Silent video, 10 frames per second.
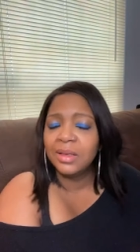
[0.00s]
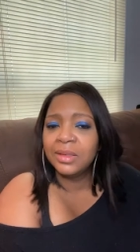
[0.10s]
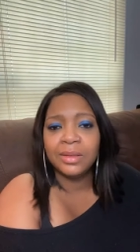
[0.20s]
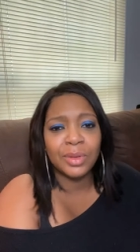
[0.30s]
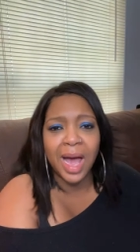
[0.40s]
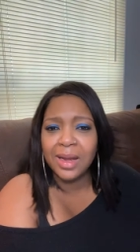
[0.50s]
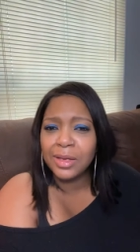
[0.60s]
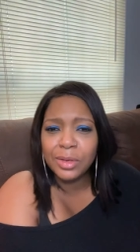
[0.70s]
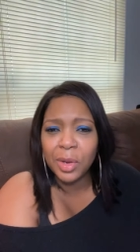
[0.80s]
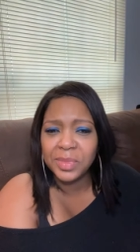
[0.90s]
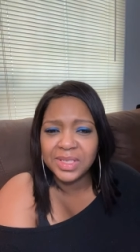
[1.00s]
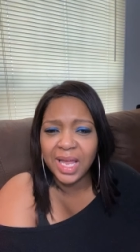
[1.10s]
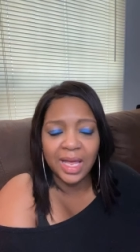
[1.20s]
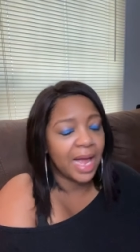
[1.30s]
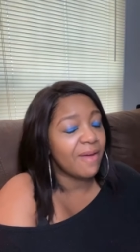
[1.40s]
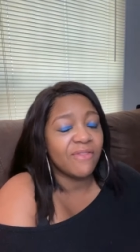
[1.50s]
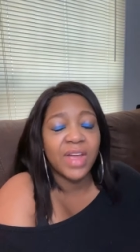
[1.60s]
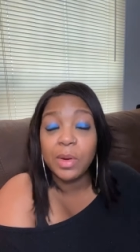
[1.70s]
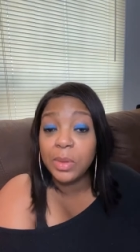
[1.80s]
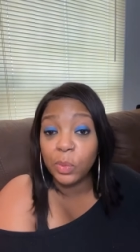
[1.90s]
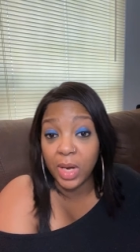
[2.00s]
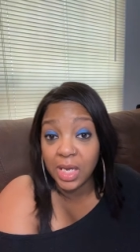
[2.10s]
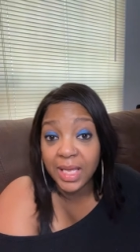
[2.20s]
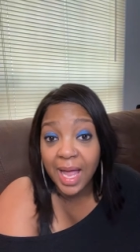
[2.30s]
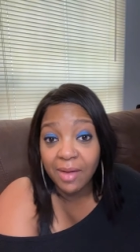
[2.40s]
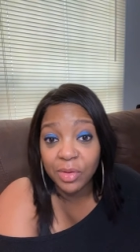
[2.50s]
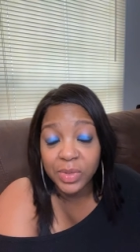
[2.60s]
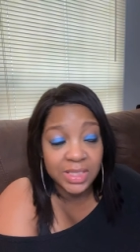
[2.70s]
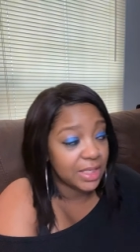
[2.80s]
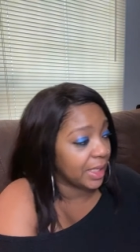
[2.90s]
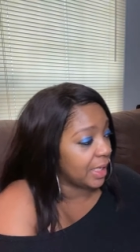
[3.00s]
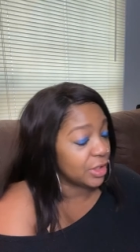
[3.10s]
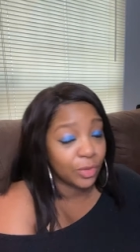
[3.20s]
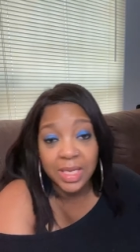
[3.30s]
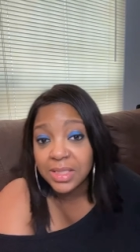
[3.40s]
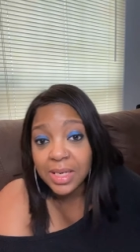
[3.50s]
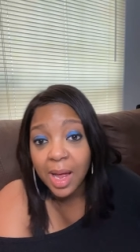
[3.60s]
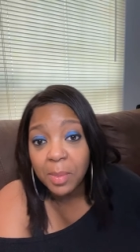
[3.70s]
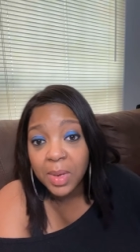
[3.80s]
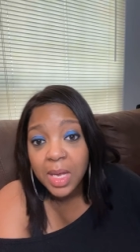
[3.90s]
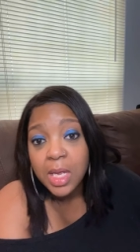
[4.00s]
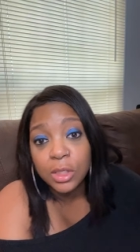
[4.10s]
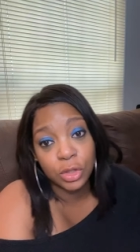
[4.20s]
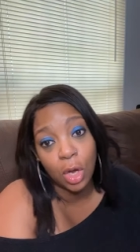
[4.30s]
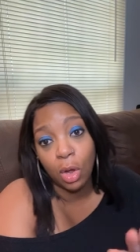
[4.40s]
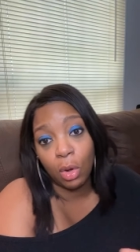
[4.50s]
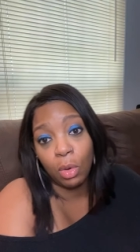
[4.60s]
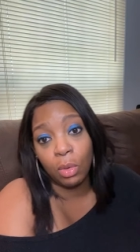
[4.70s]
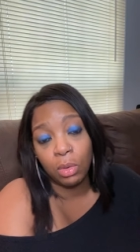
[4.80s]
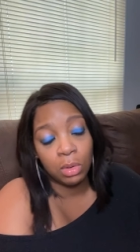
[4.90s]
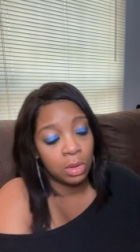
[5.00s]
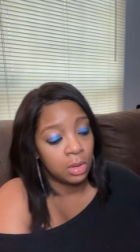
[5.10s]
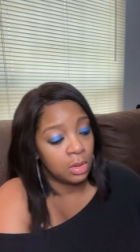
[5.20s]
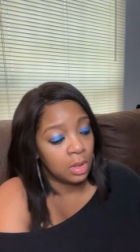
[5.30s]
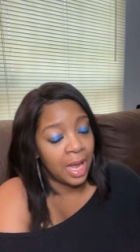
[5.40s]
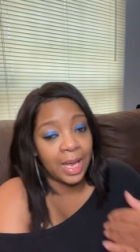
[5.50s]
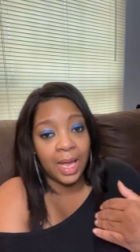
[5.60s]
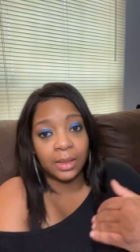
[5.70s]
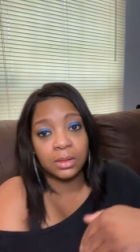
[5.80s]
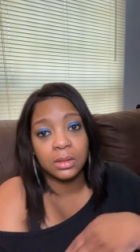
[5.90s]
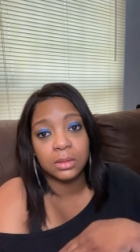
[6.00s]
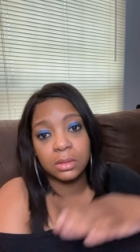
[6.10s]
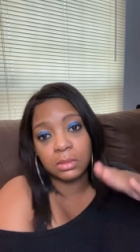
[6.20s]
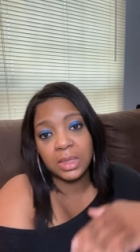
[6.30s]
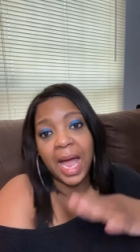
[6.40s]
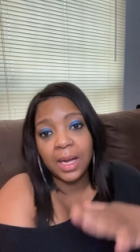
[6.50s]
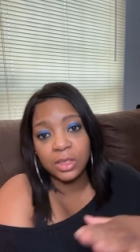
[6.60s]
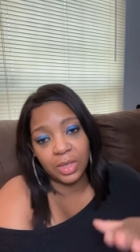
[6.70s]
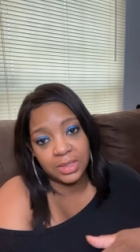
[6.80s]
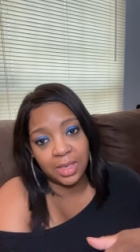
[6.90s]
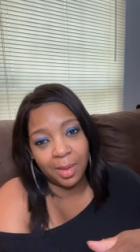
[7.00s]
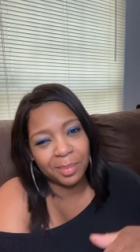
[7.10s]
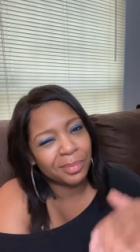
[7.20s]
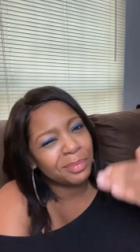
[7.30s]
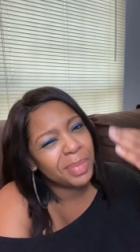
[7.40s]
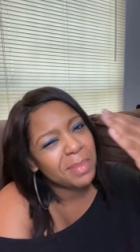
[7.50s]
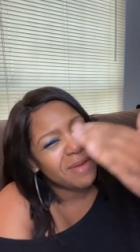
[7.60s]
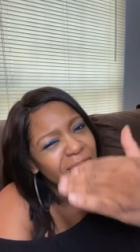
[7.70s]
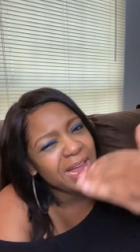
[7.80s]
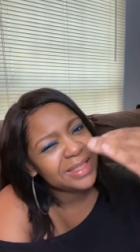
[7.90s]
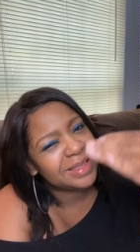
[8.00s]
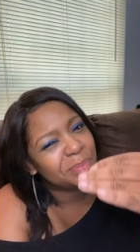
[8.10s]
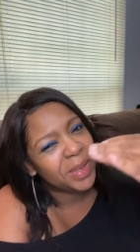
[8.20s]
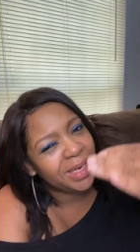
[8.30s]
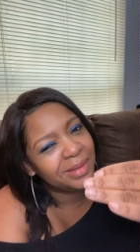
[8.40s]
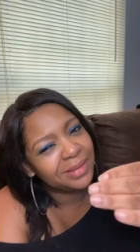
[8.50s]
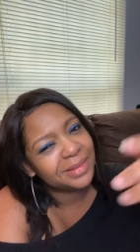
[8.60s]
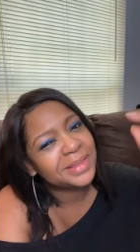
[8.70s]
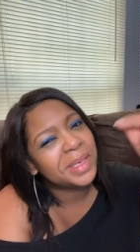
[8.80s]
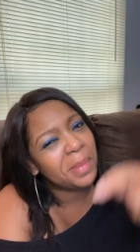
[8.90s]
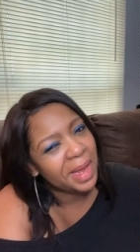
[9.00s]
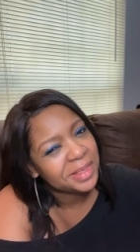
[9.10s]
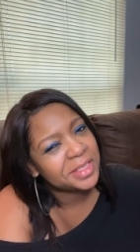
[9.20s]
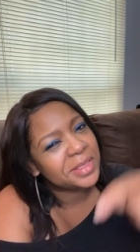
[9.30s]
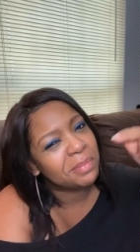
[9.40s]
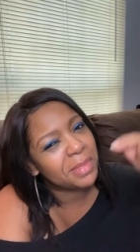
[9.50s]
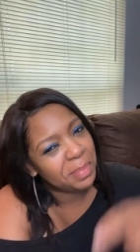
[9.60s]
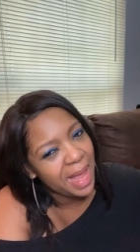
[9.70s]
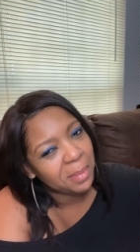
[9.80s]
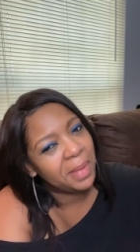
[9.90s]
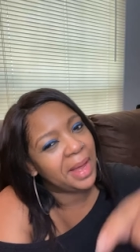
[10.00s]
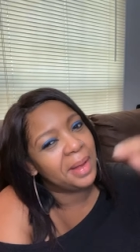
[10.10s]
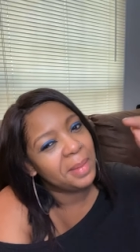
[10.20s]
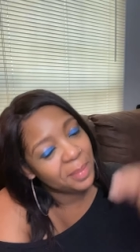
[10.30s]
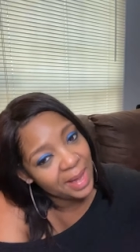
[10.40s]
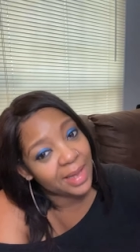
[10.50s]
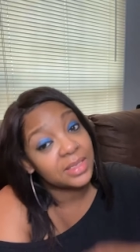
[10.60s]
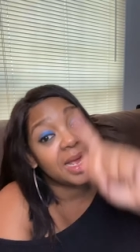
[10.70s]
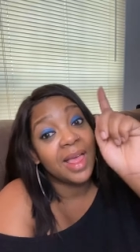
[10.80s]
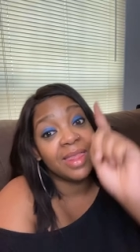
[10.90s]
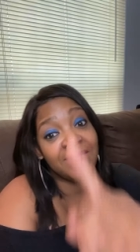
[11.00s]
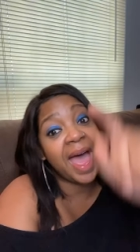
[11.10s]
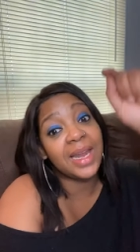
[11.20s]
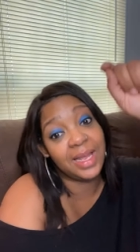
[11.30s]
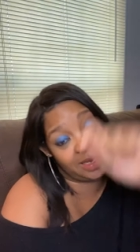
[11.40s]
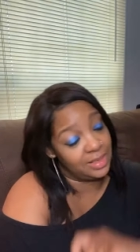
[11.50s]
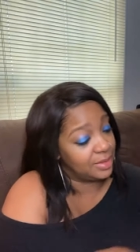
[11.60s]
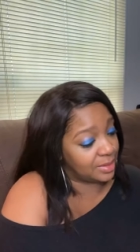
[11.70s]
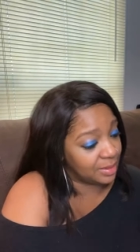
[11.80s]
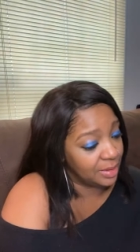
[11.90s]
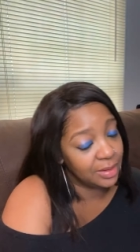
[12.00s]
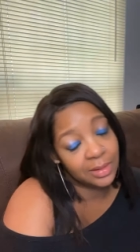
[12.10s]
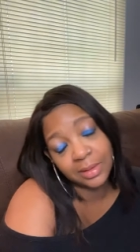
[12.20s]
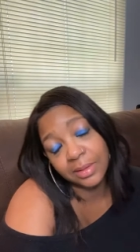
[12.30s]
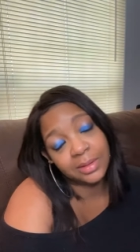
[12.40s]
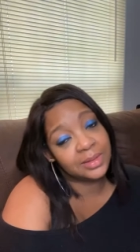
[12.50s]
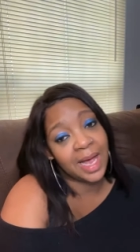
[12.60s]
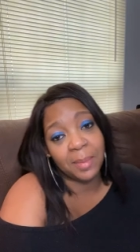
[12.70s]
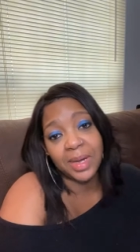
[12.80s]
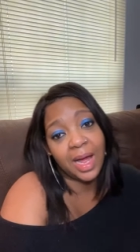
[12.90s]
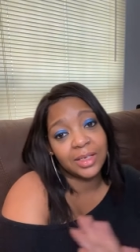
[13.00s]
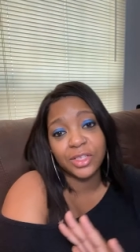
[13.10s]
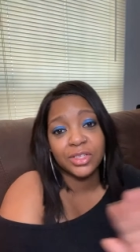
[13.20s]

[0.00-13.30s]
You got it. You know what I'm saying? I very rarely have a reason to get dressed up. So I got kind of dressed up, but my face is beat to match my Pac-Man pants. That is top notch.